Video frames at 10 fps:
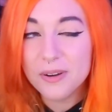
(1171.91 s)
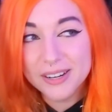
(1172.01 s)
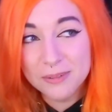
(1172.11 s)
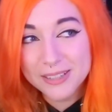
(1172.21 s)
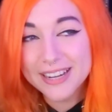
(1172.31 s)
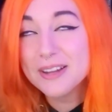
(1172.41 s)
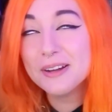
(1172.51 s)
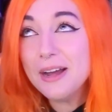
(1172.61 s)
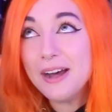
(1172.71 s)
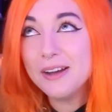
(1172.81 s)
And I'm like,
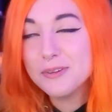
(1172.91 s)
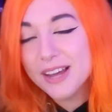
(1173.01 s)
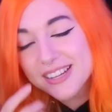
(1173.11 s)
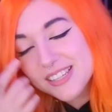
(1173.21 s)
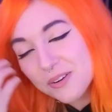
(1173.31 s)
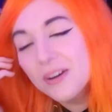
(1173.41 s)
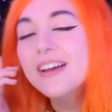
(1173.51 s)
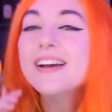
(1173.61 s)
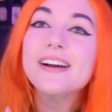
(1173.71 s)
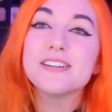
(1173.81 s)
oh, okay. So
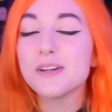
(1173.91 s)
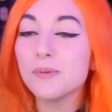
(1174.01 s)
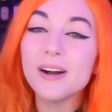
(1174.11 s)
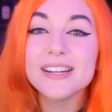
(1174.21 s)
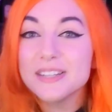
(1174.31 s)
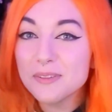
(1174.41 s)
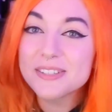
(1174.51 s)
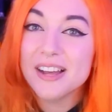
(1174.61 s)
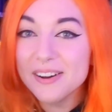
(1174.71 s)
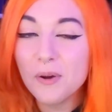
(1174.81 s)
I start walking down the
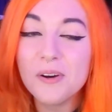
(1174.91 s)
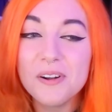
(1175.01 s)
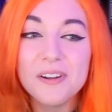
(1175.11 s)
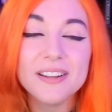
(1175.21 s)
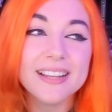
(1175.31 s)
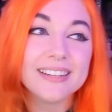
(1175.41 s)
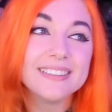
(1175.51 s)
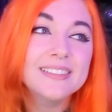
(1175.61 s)
tunnel, and